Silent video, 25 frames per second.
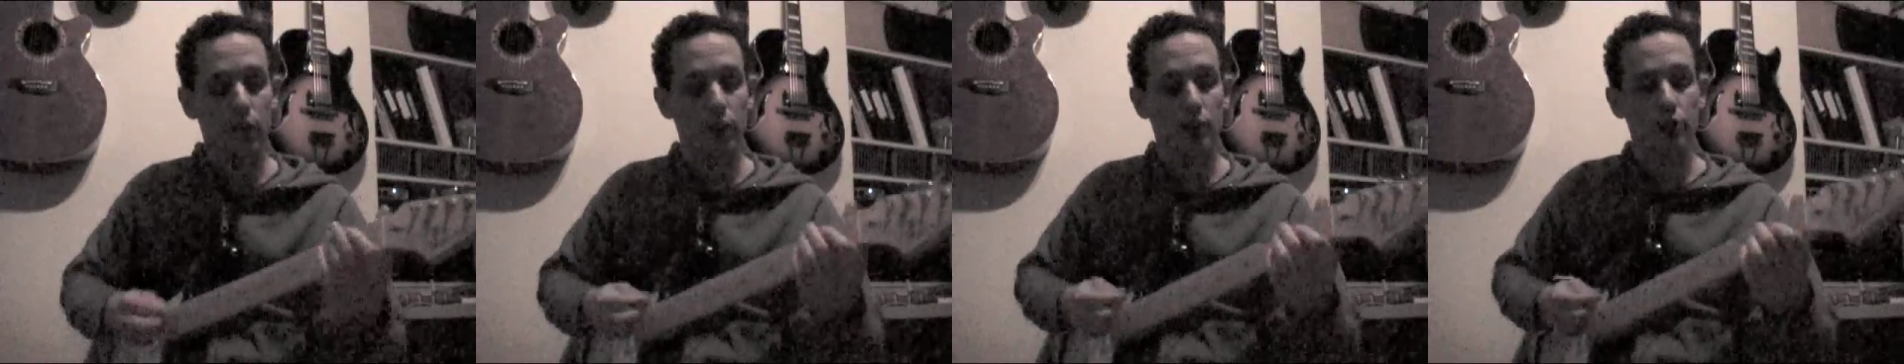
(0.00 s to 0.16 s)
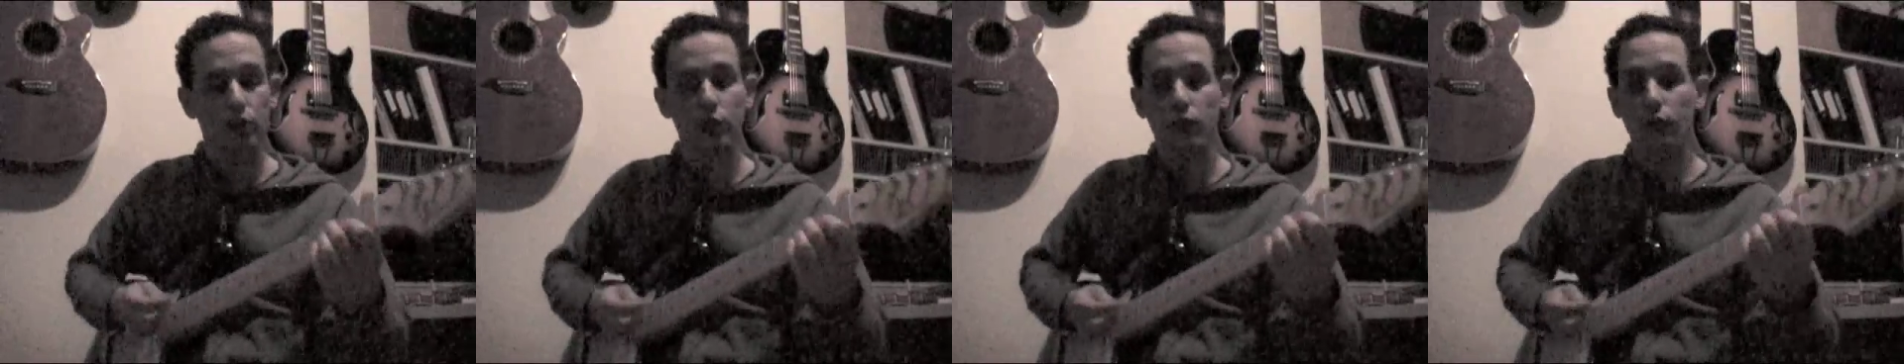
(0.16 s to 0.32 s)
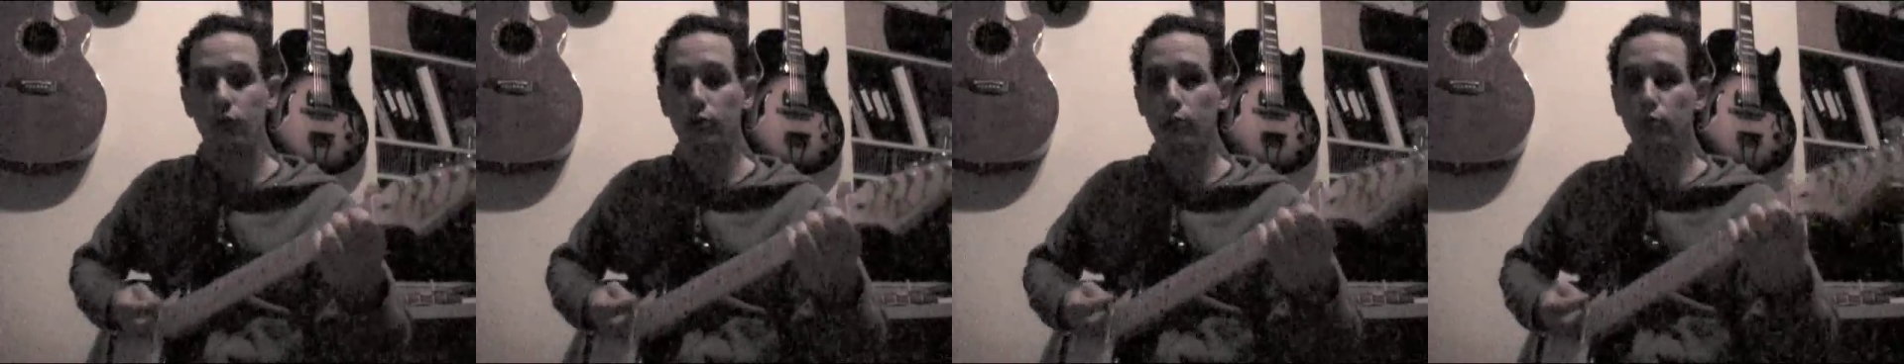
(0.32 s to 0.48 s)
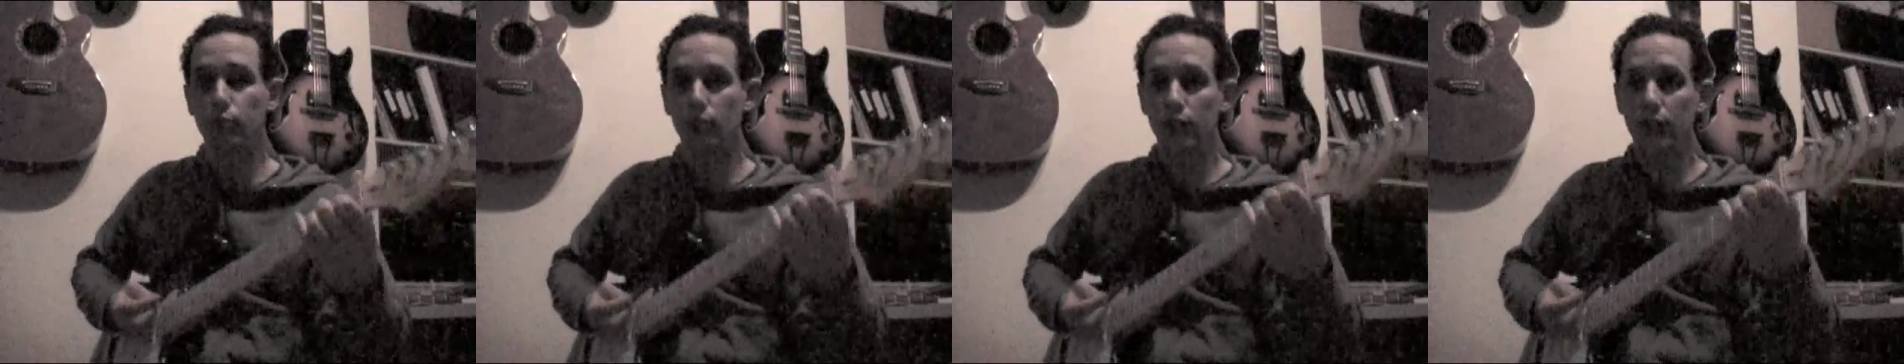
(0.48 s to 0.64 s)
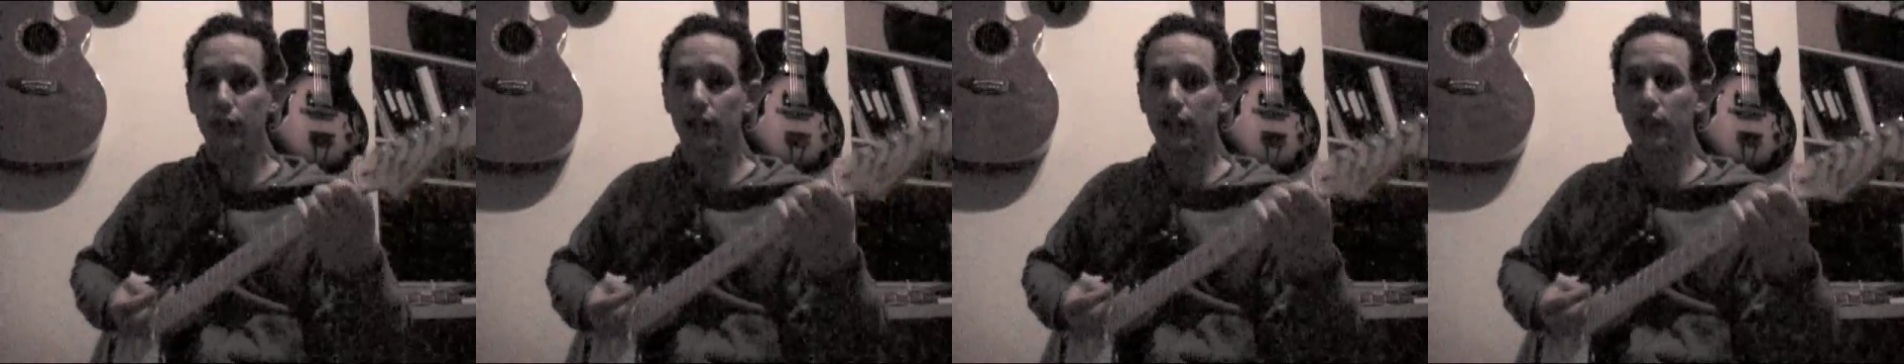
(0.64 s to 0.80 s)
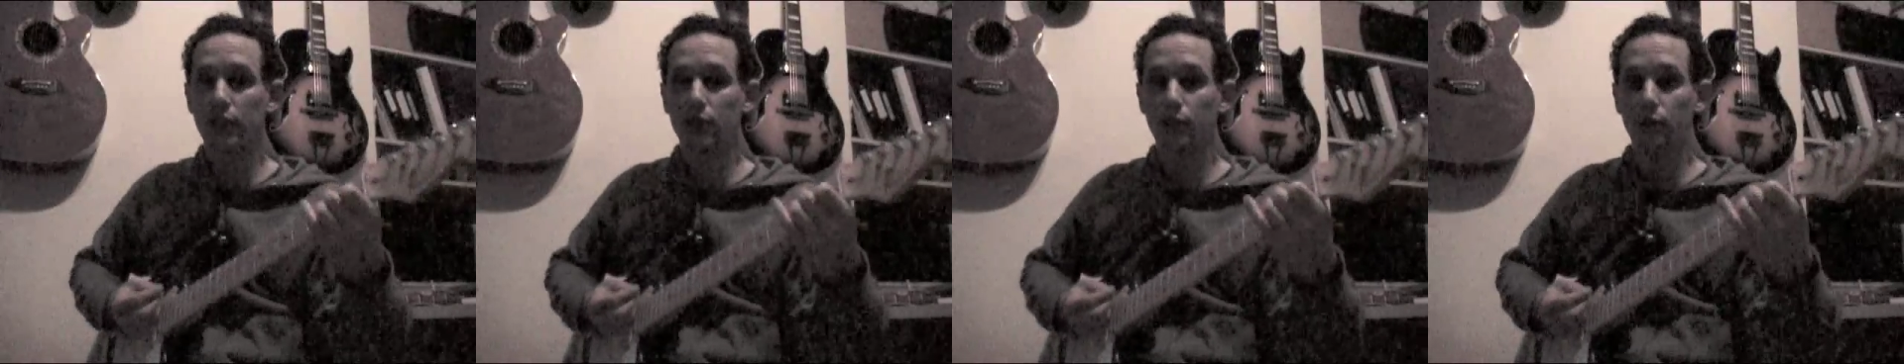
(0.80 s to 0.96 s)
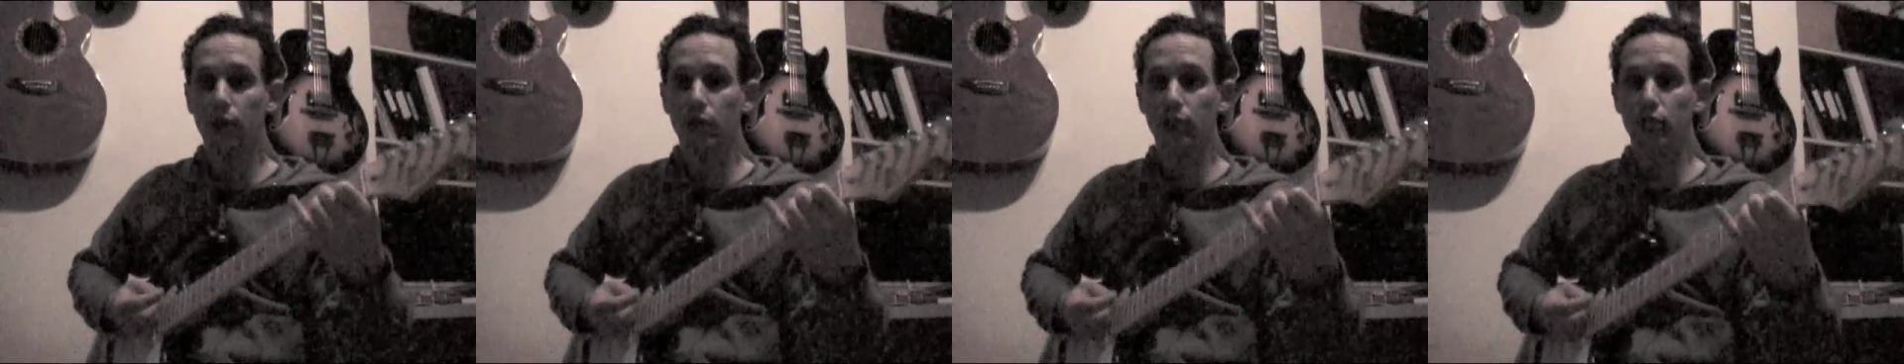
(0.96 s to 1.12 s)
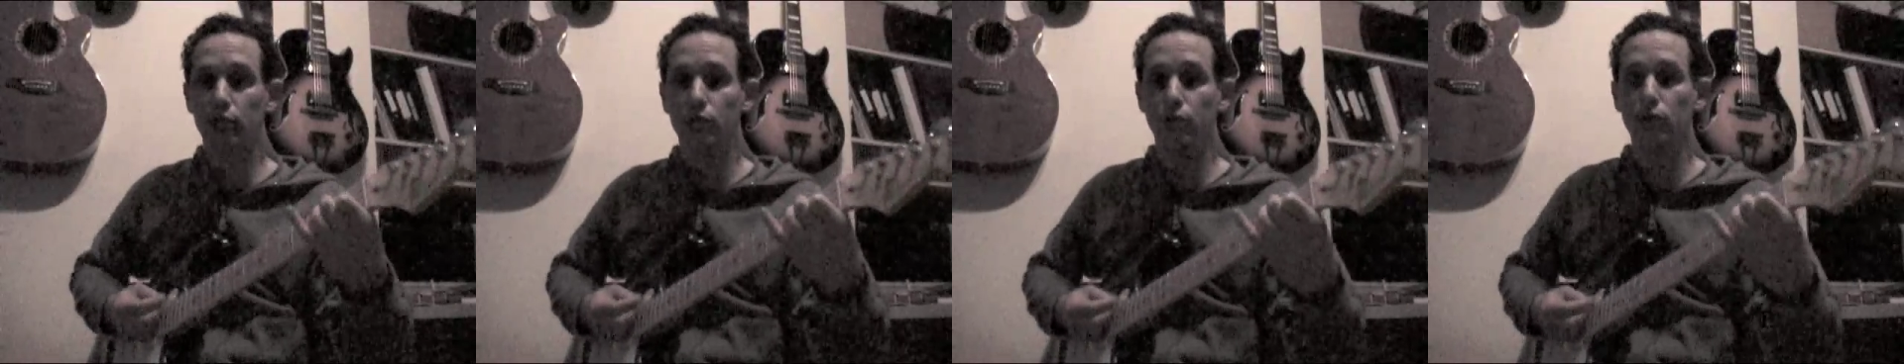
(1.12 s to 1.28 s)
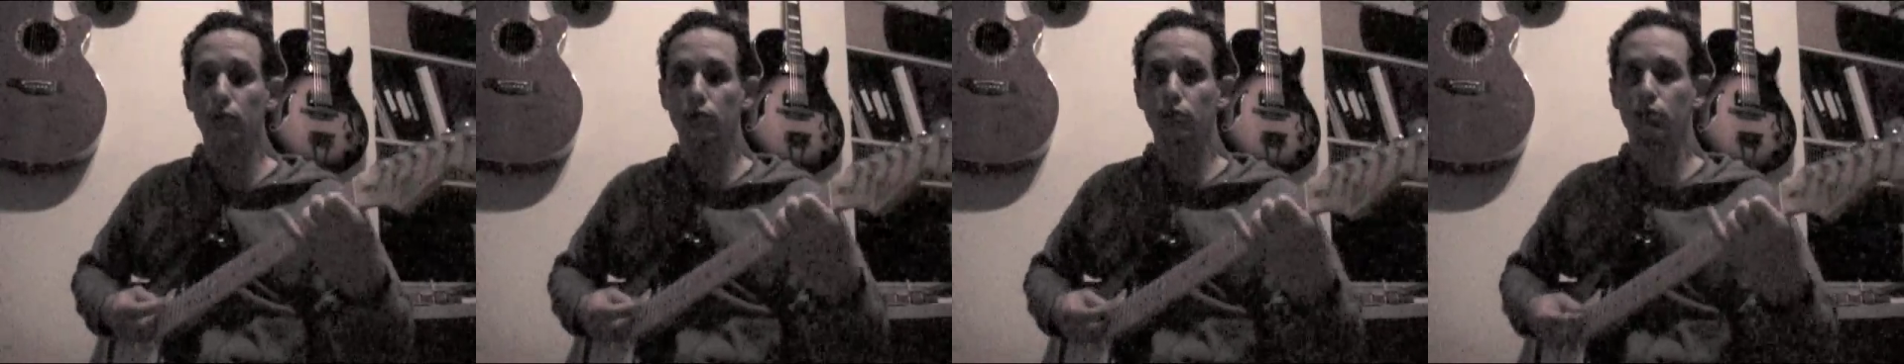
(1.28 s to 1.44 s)
Okay, so if we play an E
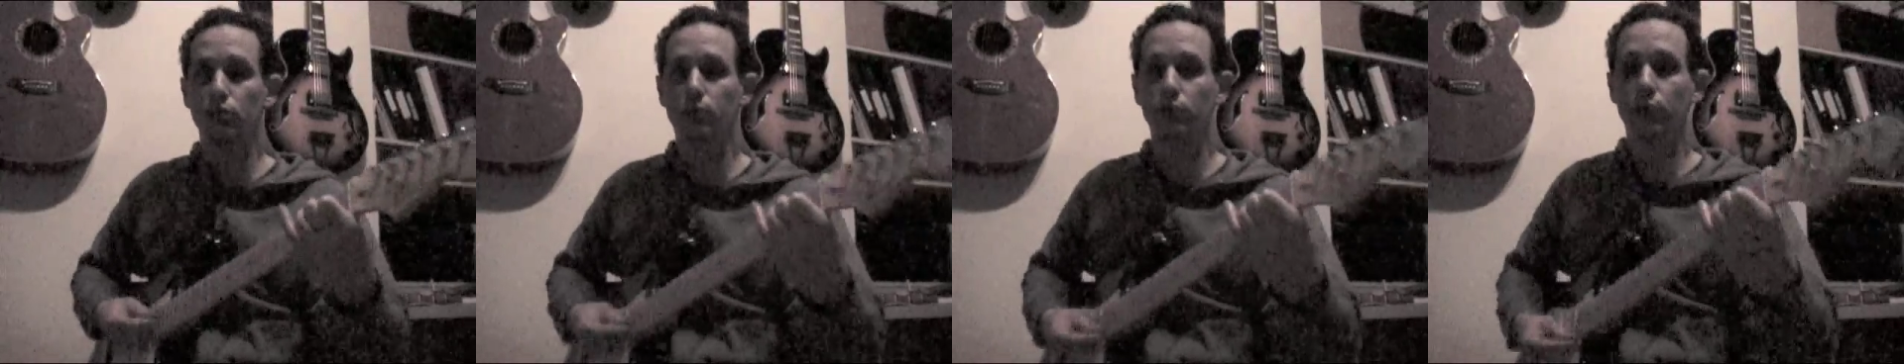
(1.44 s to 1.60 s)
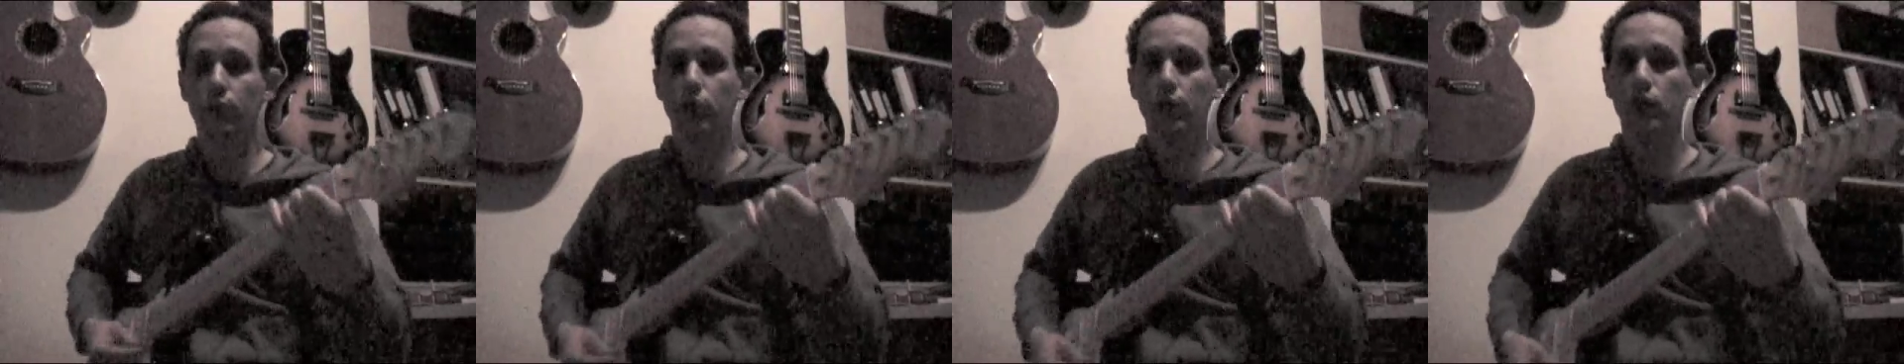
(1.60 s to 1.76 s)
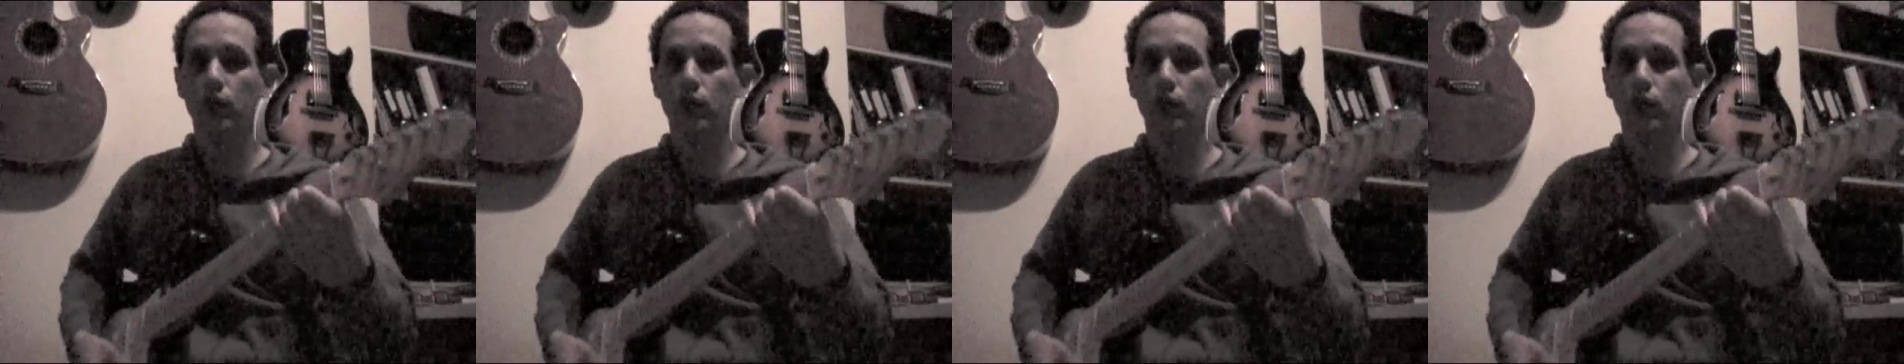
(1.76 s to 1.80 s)
major chord, just